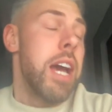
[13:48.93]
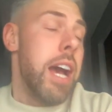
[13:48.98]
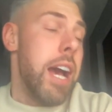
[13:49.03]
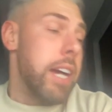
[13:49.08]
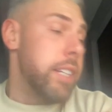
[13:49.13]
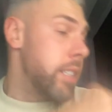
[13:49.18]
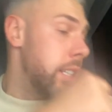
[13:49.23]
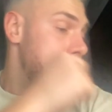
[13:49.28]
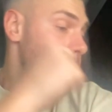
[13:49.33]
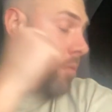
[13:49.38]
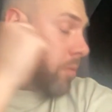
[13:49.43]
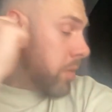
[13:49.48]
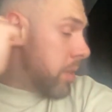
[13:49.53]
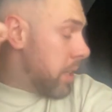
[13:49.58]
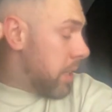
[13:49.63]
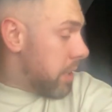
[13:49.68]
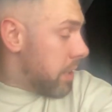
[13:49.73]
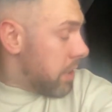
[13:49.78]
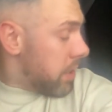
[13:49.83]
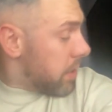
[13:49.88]
then
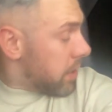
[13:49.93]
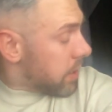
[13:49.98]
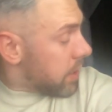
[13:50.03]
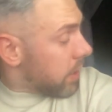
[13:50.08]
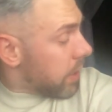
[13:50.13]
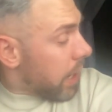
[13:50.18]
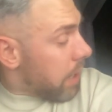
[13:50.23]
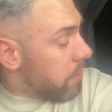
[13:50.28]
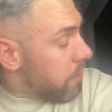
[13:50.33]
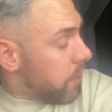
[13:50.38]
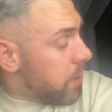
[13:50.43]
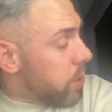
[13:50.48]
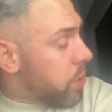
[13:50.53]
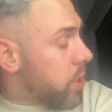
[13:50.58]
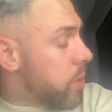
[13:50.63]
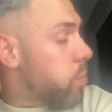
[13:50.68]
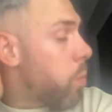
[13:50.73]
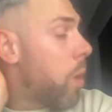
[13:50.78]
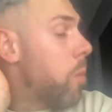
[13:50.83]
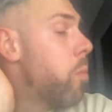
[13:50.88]
the game
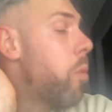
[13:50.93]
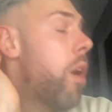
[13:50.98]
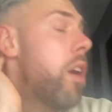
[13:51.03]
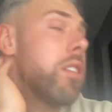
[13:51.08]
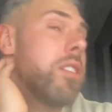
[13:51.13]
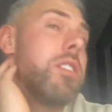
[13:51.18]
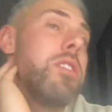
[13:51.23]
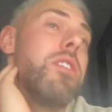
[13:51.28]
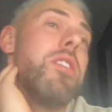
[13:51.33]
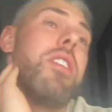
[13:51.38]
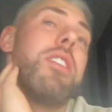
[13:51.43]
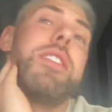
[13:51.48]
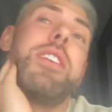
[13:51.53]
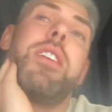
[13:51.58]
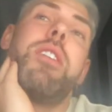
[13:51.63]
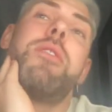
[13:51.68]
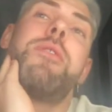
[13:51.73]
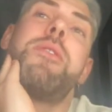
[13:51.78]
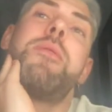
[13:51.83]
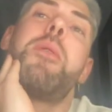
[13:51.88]
finishes 1-1. And
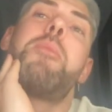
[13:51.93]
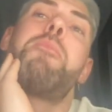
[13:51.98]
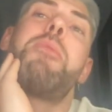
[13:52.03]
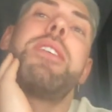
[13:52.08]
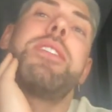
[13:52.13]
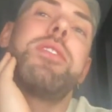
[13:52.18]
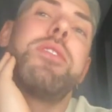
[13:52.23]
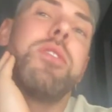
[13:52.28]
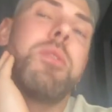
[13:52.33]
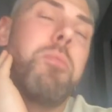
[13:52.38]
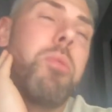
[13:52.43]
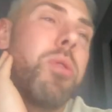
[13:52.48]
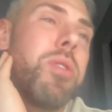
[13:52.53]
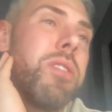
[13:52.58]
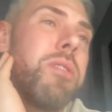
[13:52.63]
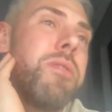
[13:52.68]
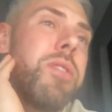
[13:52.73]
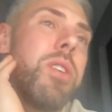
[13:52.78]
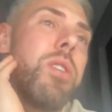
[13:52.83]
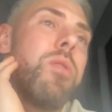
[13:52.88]
look, from a Preston's point
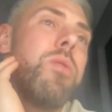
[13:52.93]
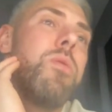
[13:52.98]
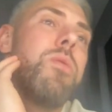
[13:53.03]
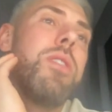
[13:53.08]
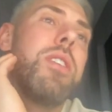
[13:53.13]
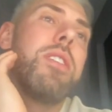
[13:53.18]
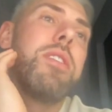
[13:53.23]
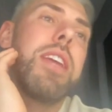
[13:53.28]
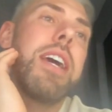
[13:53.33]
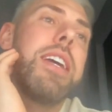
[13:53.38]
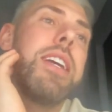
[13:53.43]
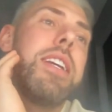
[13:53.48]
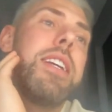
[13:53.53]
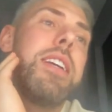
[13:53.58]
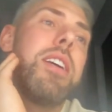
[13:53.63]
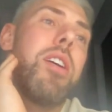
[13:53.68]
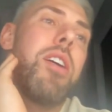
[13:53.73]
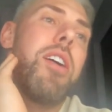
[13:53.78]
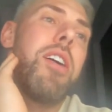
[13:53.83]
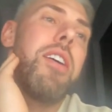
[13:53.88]
of view,
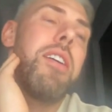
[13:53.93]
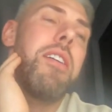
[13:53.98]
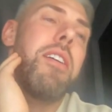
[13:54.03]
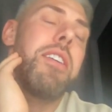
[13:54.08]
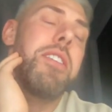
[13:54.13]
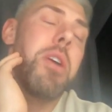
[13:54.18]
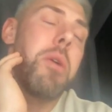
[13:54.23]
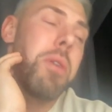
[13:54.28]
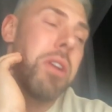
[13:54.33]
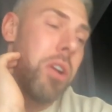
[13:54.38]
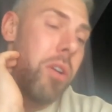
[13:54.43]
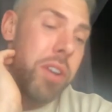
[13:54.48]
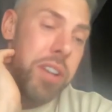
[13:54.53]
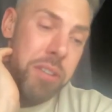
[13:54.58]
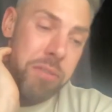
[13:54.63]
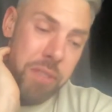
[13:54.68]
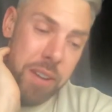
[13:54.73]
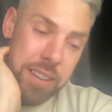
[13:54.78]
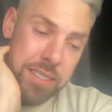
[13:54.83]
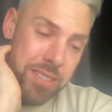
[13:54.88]
I know a lot of their
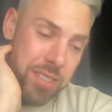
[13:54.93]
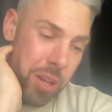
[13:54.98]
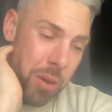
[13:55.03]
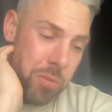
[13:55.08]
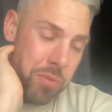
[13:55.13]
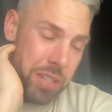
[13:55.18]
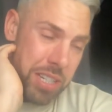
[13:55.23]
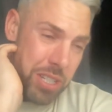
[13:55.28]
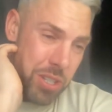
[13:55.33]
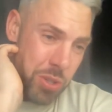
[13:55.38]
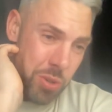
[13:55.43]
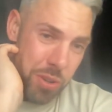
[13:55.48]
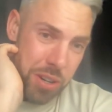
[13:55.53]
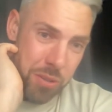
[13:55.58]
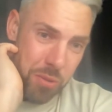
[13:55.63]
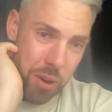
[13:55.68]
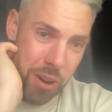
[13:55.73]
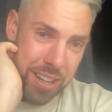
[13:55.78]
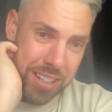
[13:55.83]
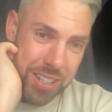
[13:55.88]
fans don't enjoy
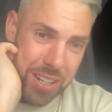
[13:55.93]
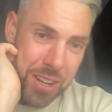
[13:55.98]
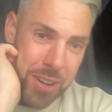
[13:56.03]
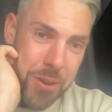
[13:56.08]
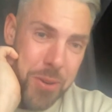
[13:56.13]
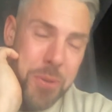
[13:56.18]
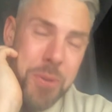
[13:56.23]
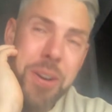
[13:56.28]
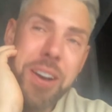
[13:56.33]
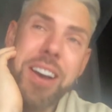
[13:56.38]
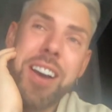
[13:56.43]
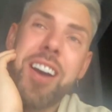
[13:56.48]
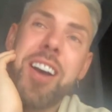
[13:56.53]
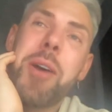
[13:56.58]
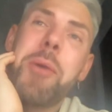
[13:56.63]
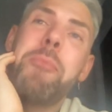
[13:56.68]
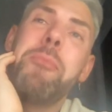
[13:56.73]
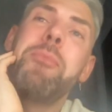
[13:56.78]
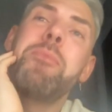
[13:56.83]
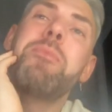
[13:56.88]
Ryan Lowe.
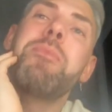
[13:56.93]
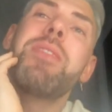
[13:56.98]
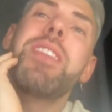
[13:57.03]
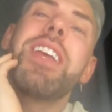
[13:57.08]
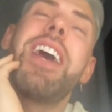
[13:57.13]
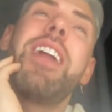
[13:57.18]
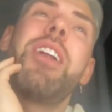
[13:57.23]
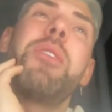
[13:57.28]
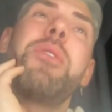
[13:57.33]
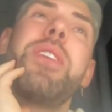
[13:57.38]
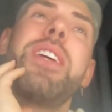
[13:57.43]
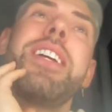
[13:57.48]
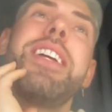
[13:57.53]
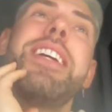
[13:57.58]
And I think